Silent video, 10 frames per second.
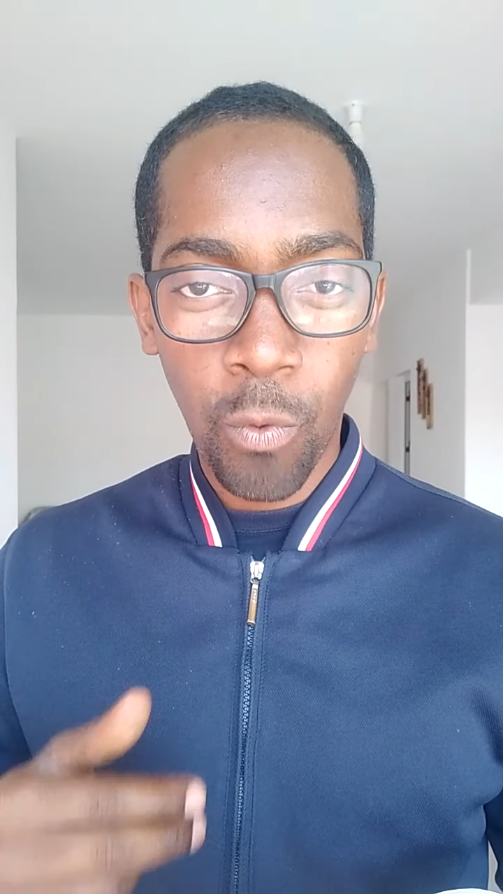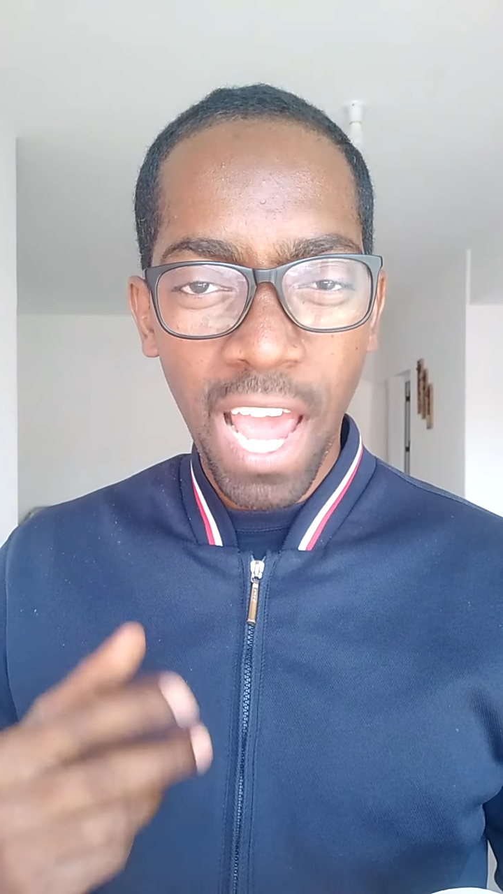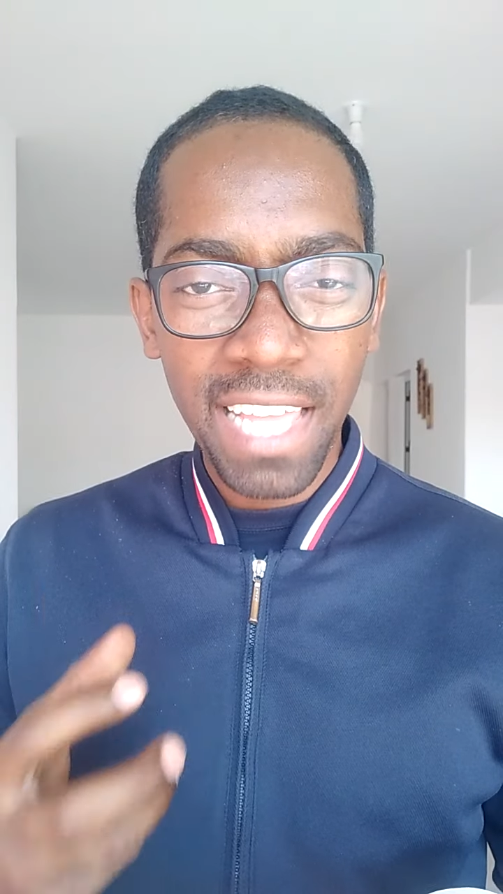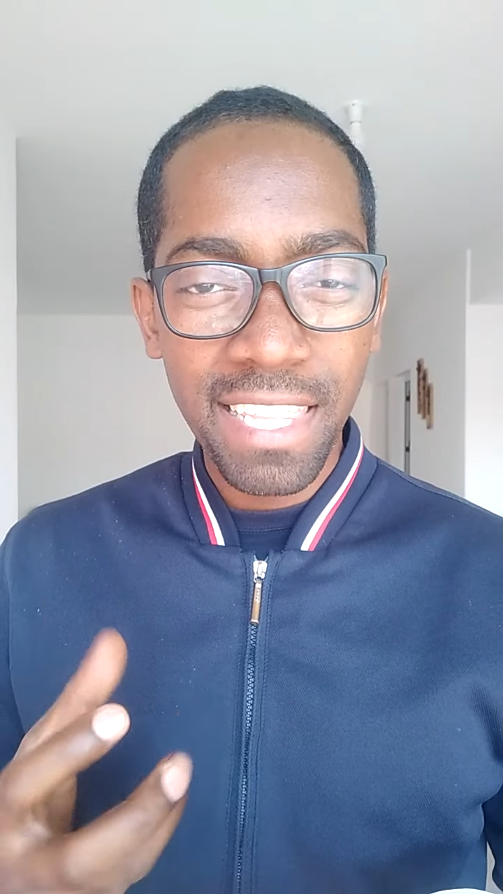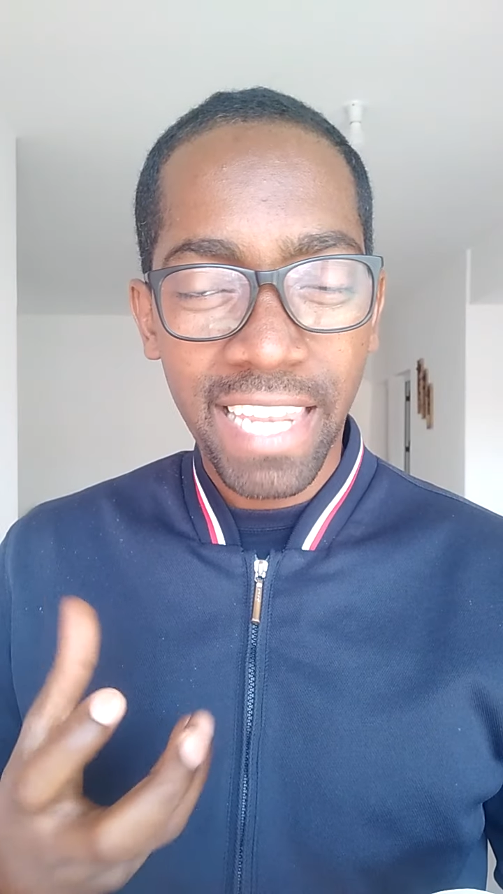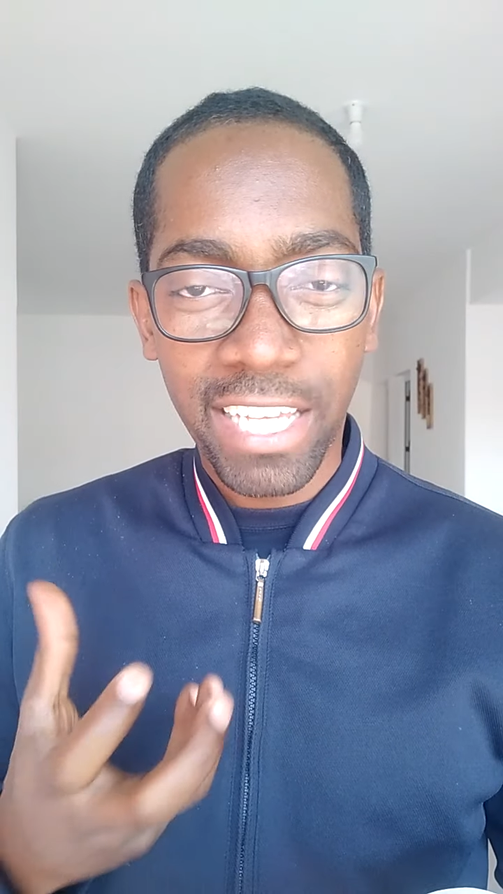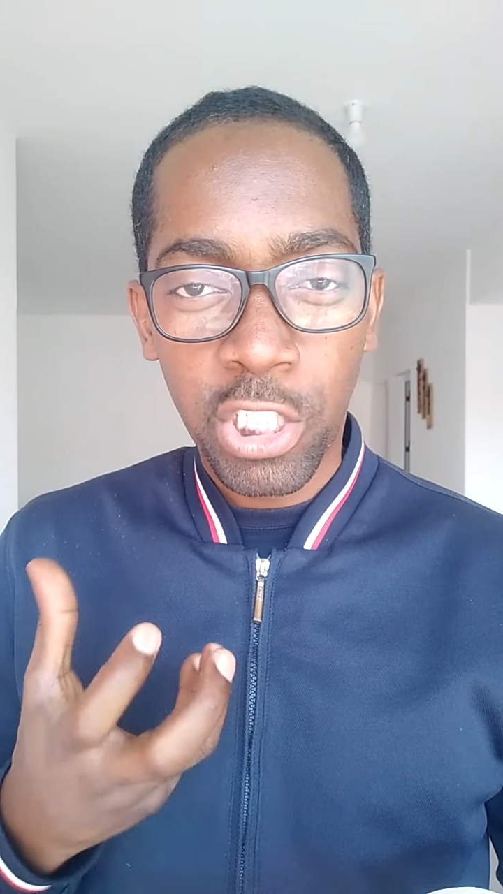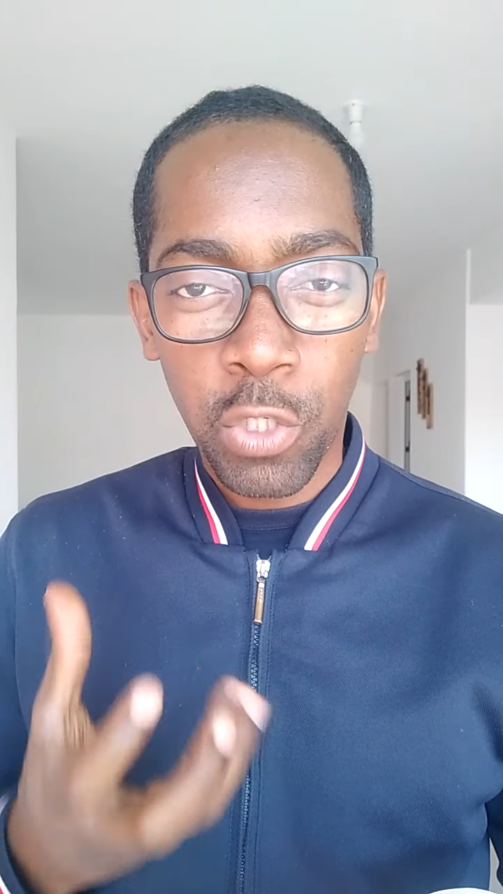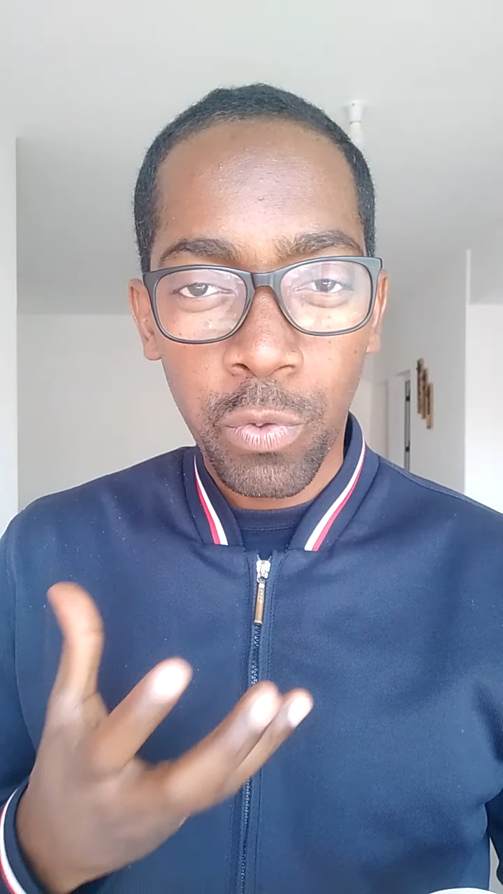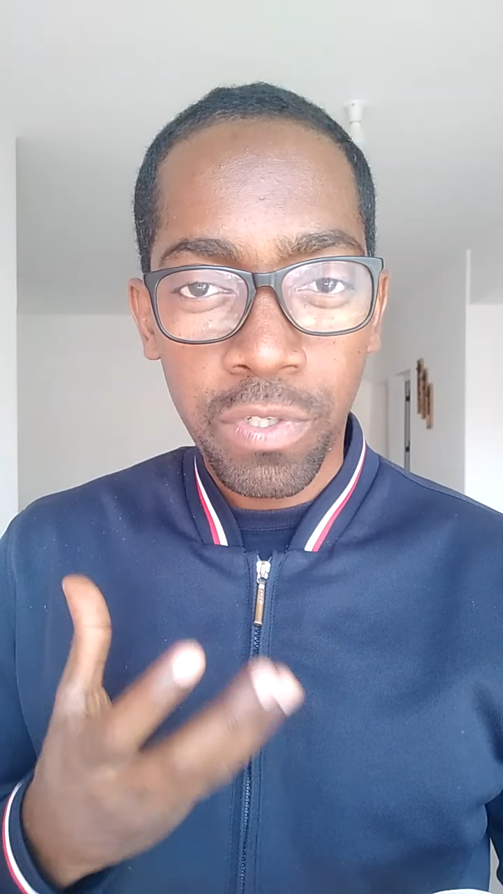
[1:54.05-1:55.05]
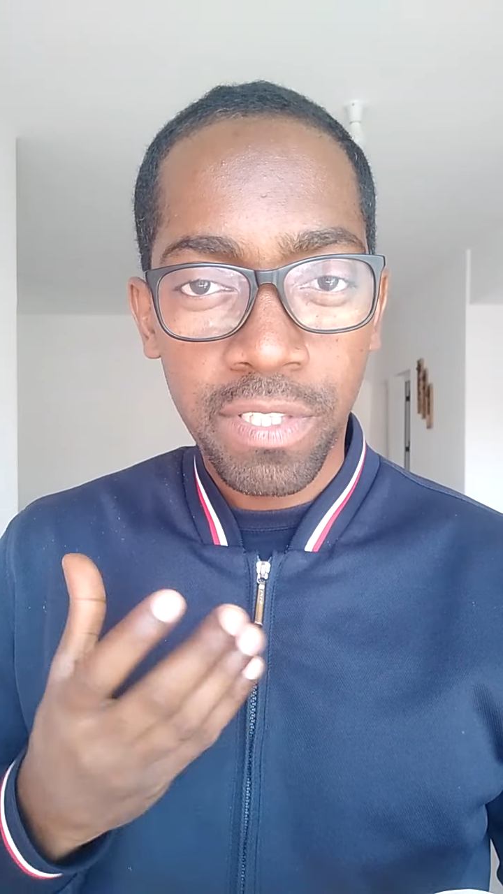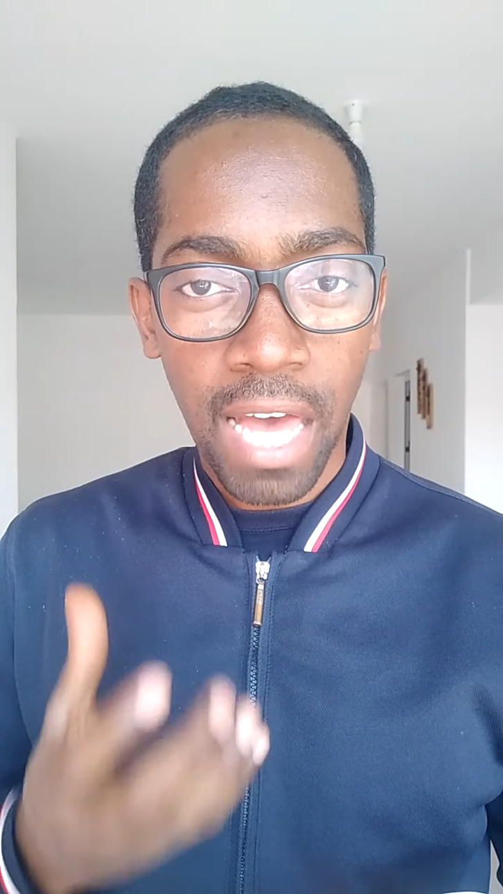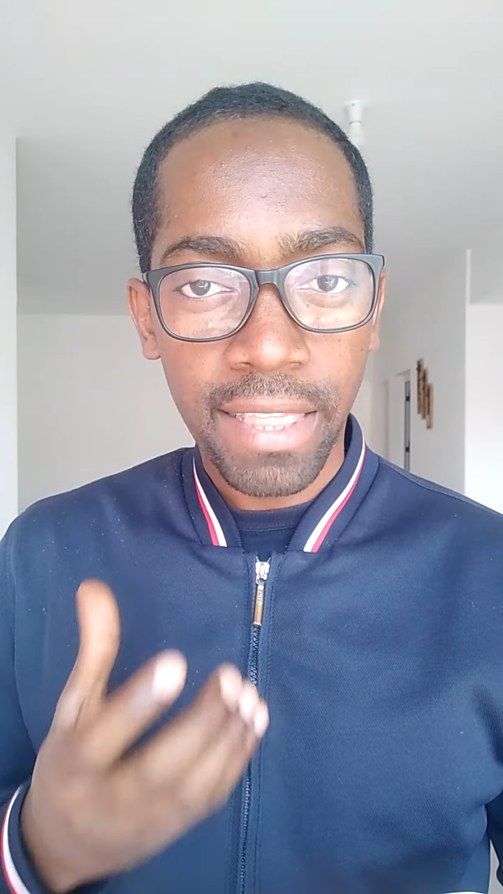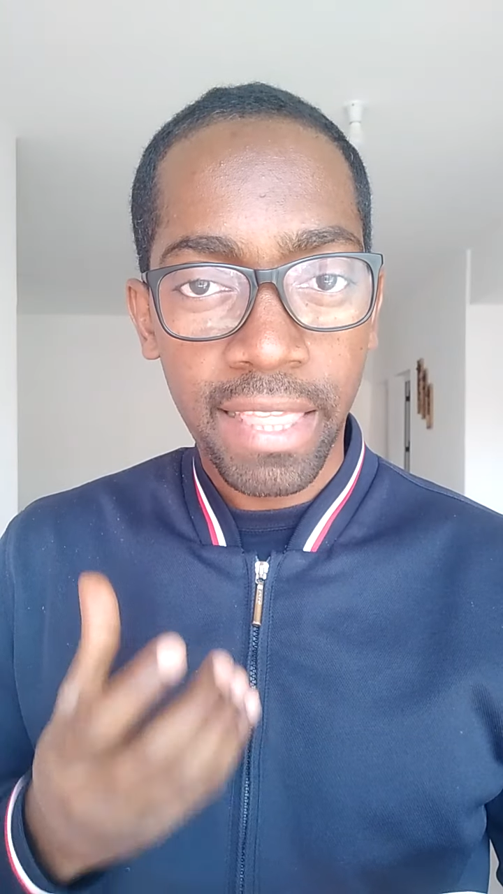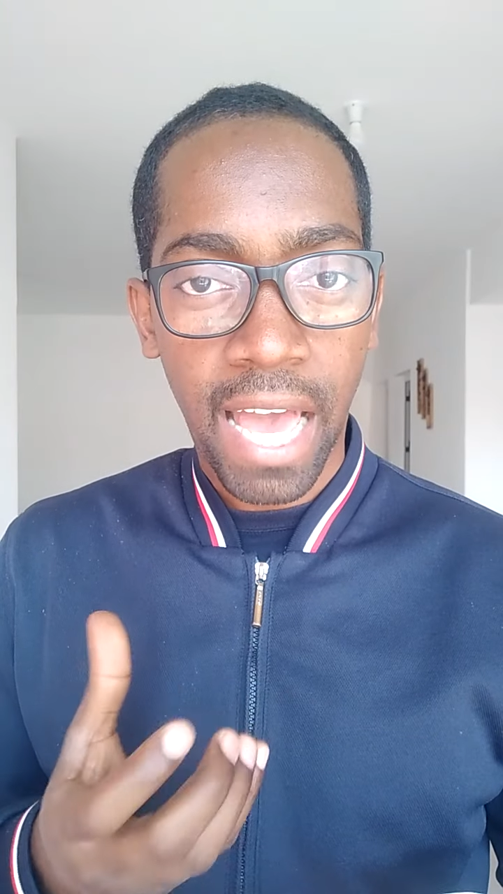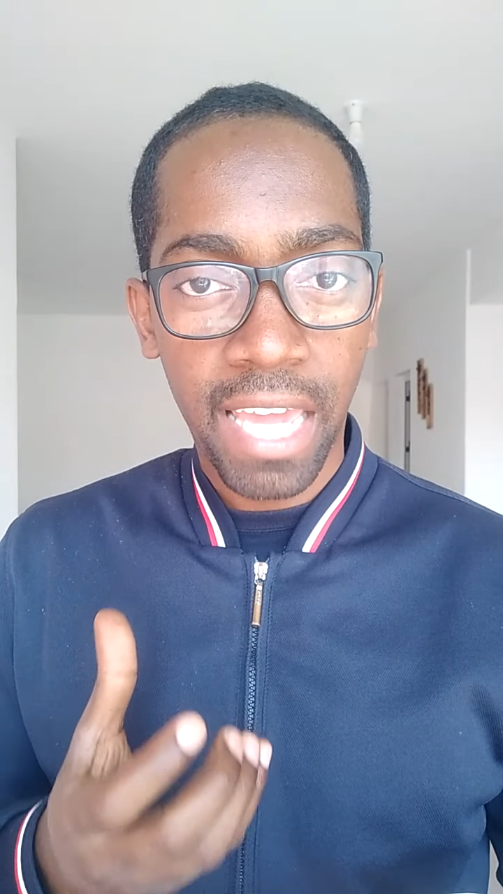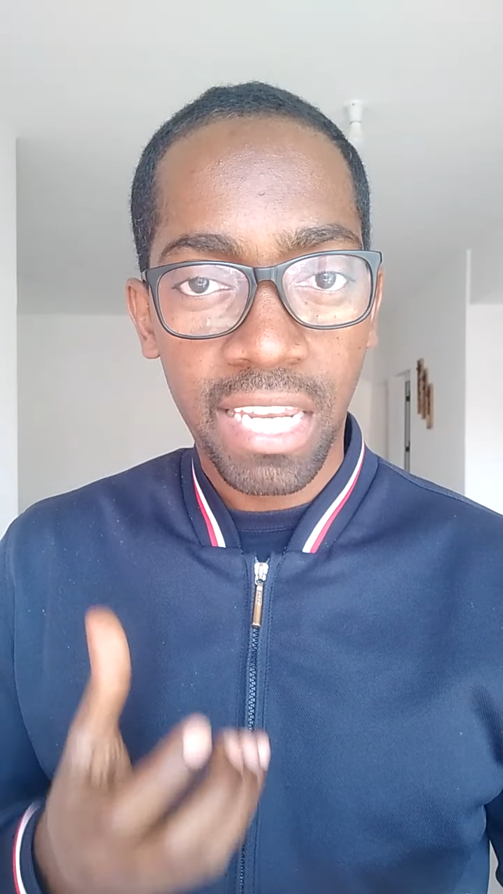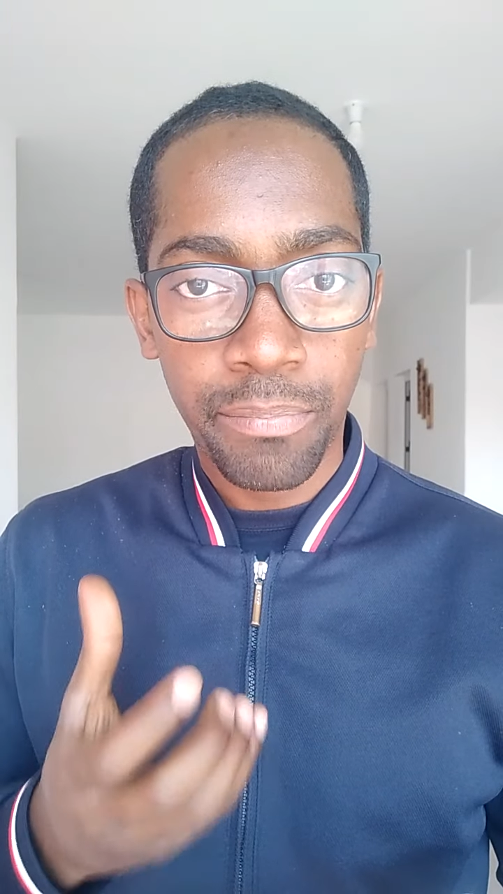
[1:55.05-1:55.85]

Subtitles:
Why did I choose that line,